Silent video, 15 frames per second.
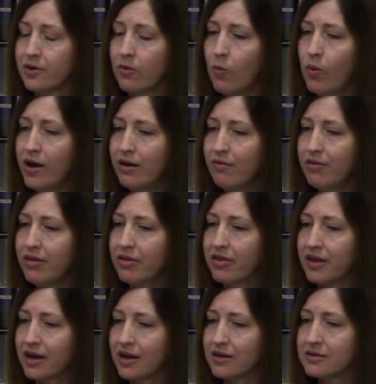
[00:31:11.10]
one of the
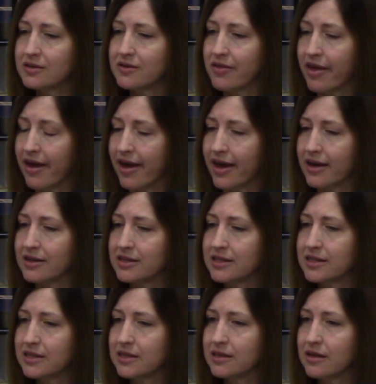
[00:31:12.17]
things
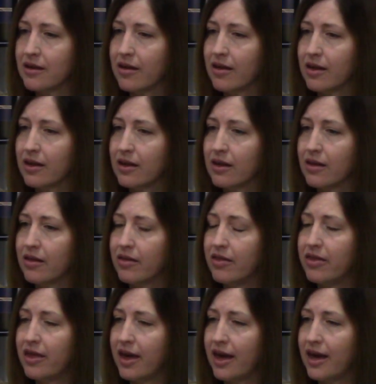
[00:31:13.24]
that
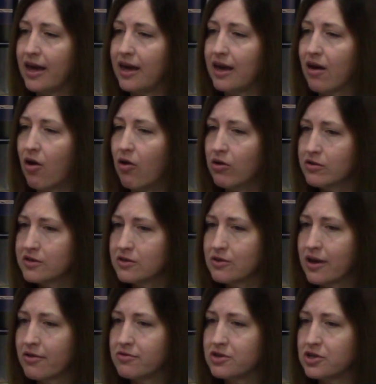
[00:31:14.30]
they also
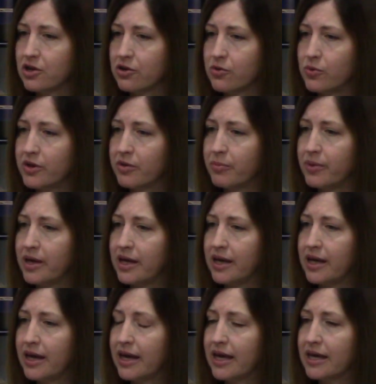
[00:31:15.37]
have shared with
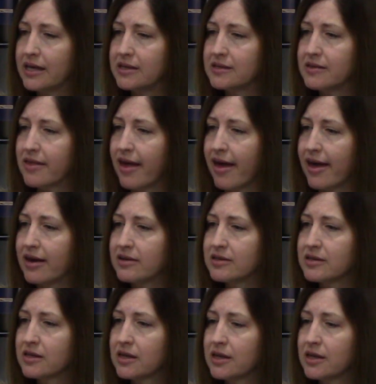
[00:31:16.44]
me is that